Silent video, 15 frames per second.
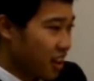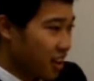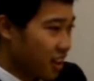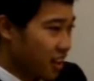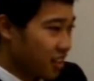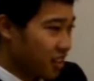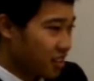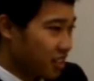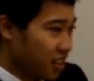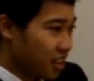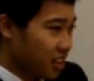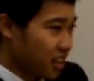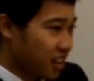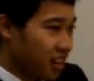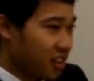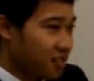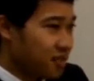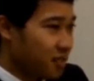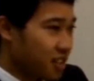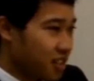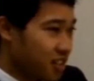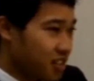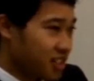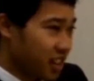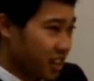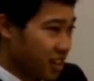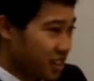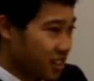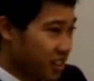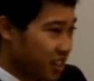and I kind of want to
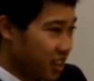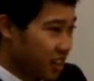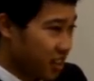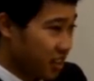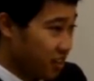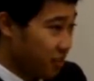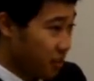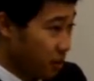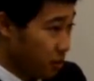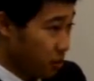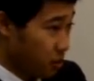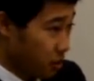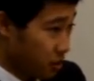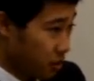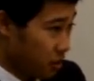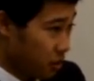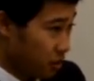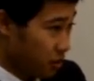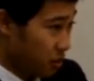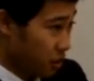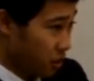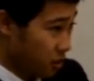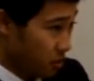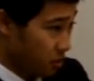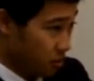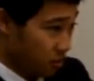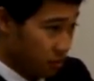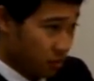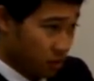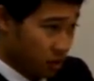change that if I were to
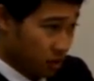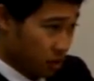become.